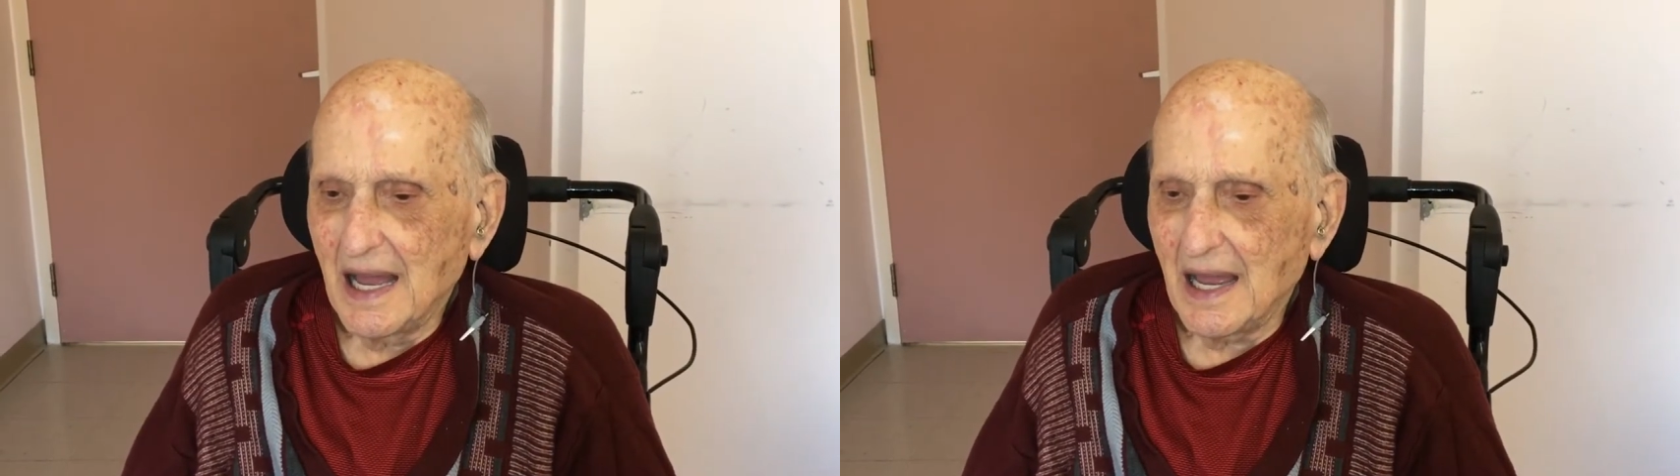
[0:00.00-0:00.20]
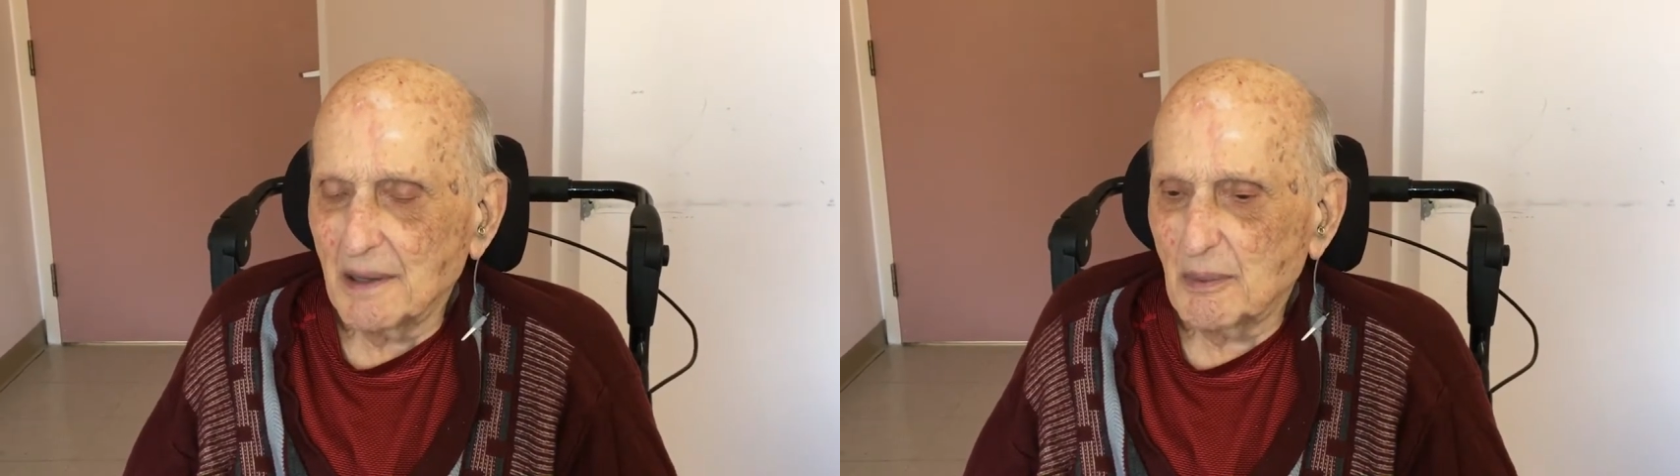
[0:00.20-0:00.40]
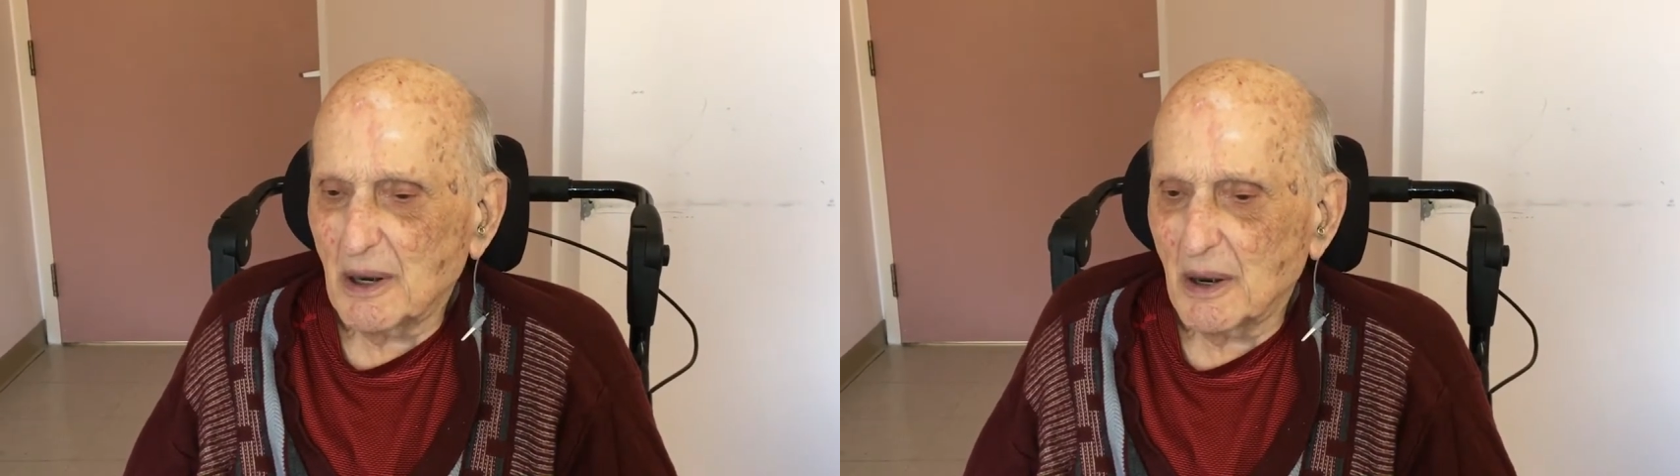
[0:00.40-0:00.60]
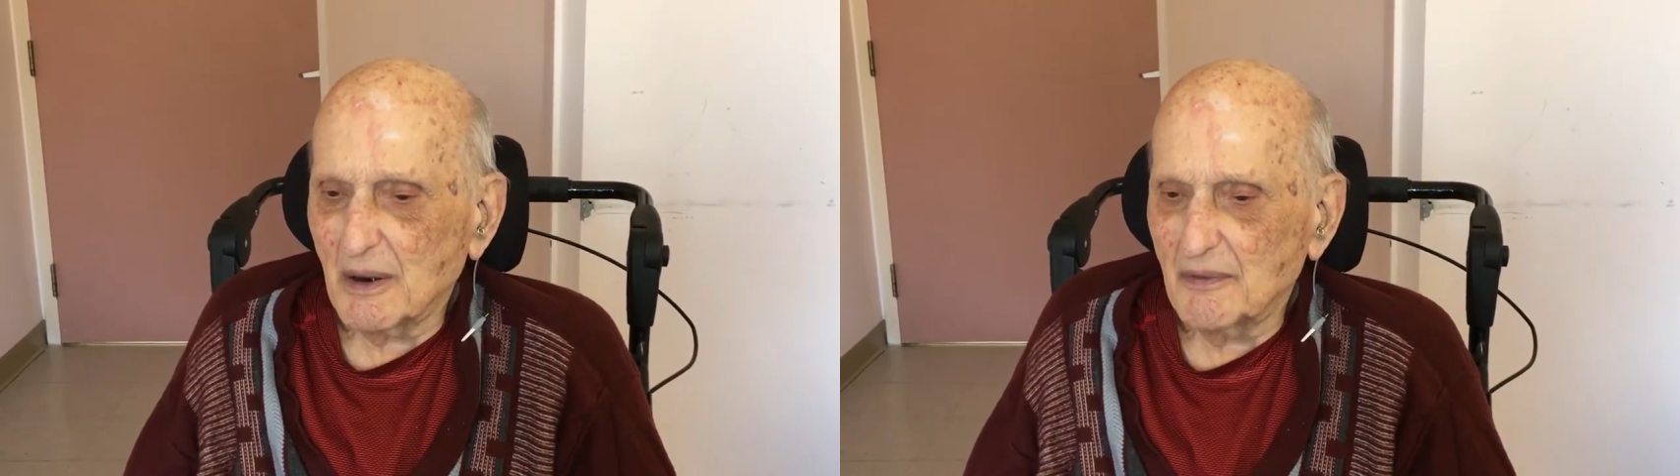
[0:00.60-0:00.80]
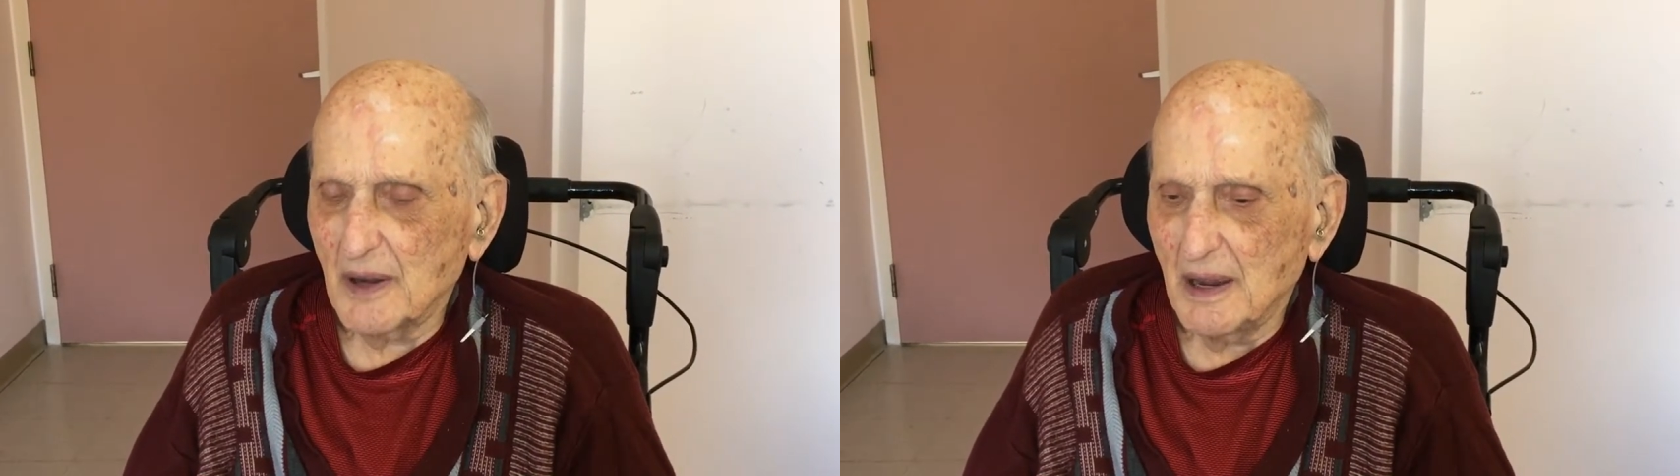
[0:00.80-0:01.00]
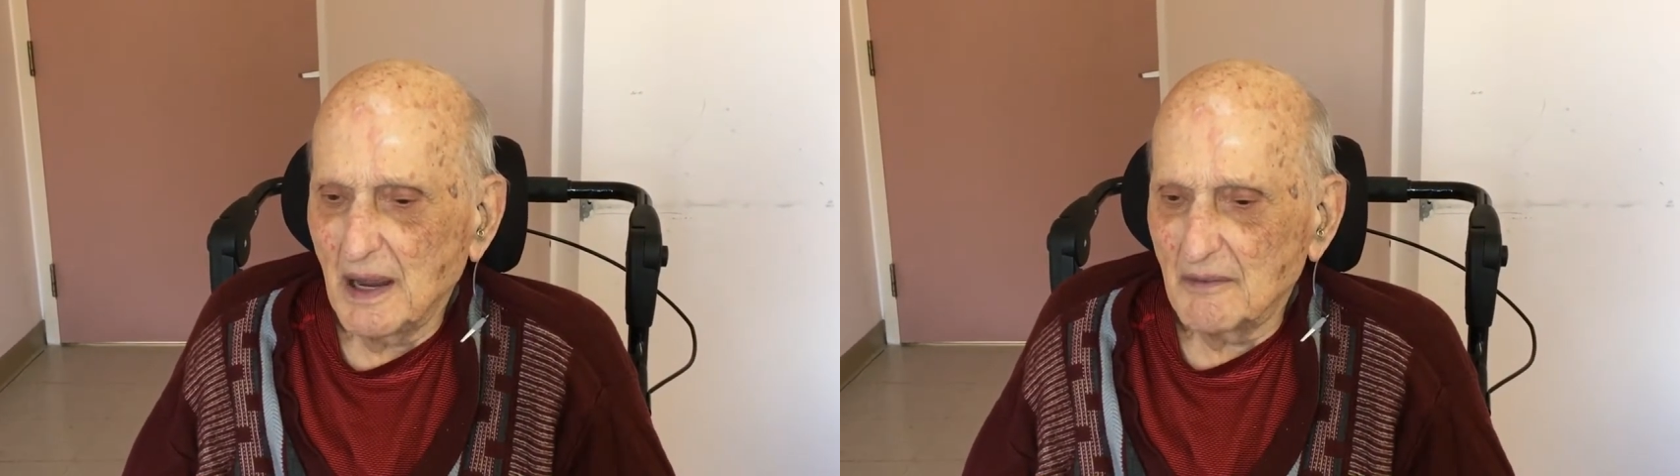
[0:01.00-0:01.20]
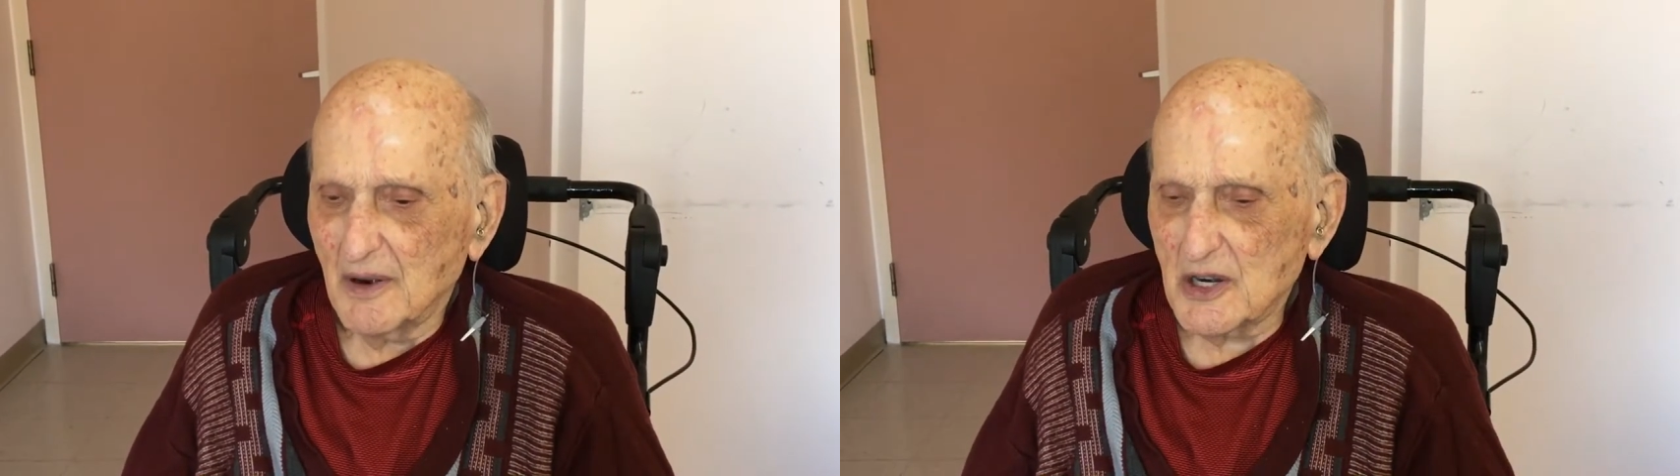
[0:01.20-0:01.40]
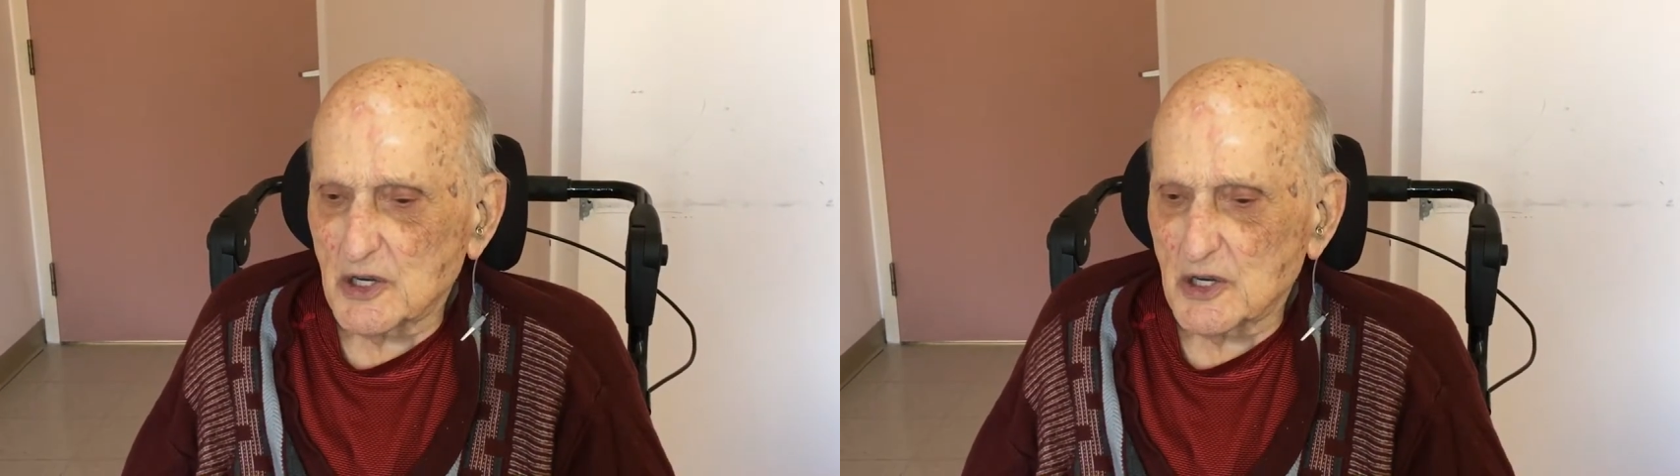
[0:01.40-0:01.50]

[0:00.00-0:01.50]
and a pair of very